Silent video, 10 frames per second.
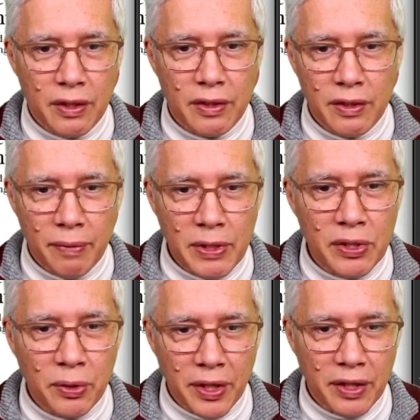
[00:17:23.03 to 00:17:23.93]
Let me
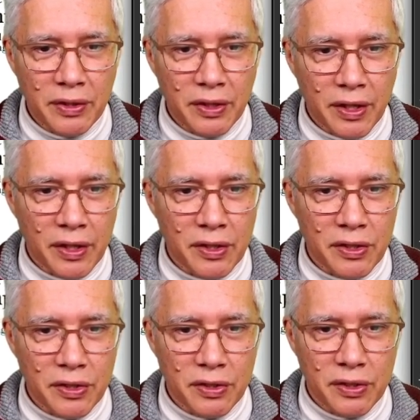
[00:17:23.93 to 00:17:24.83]
slow down and
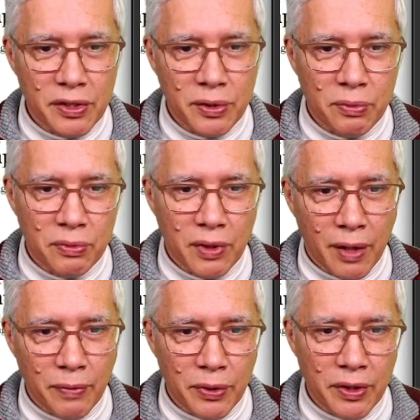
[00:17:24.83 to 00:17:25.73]
show what
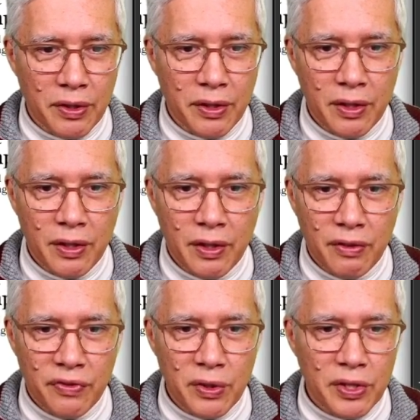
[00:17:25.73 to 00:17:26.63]
I'm doing.
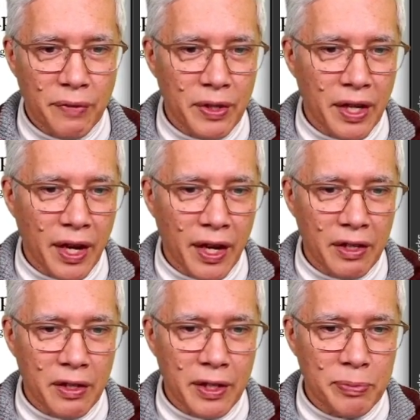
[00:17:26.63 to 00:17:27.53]
First, I'm going to add
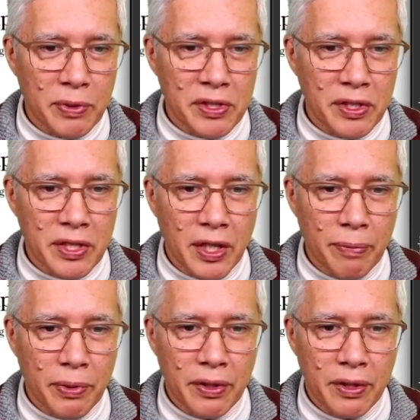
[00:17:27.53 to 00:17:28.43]
an explicit type.
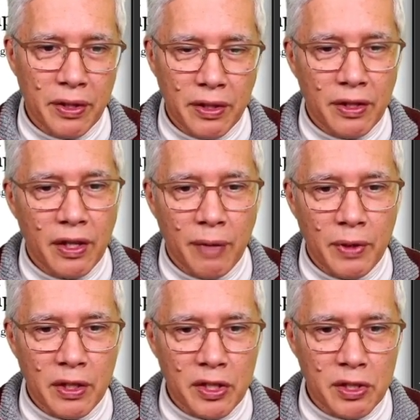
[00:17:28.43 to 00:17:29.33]
Then I'm
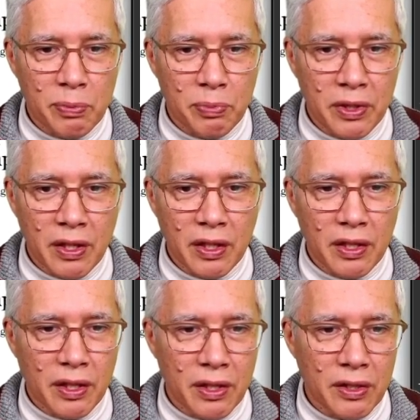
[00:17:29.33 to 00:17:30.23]
going to split it
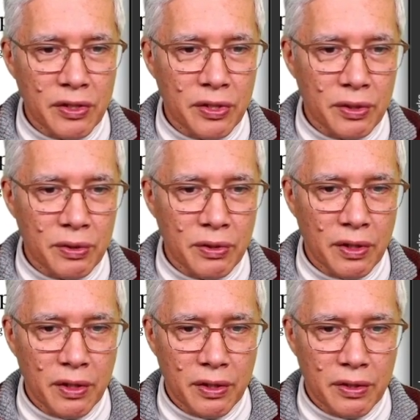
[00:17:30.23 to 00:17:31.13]
into
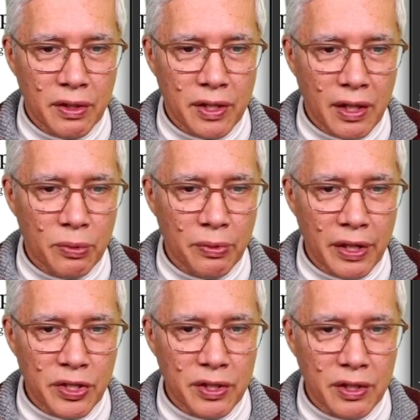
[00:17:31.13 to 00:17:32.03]
the
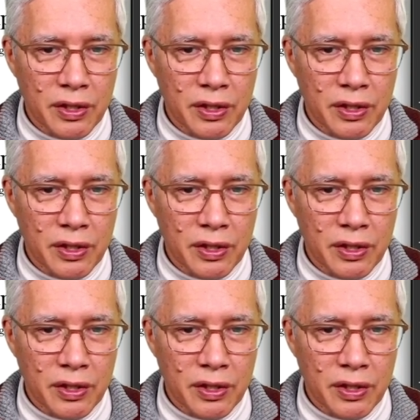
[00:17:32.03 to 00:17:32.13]
declaration,